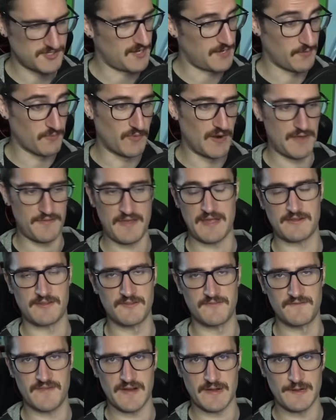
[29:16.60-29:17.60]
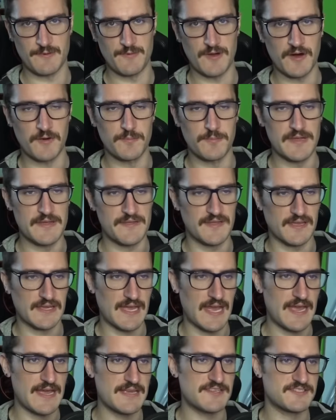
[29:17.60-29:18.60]
and while that could very well be the
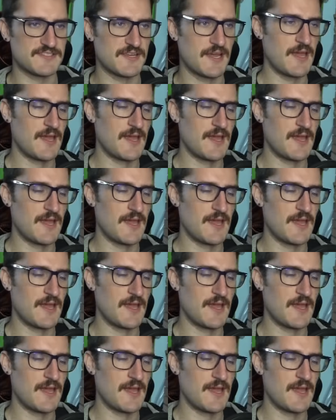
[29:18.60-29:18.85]
case,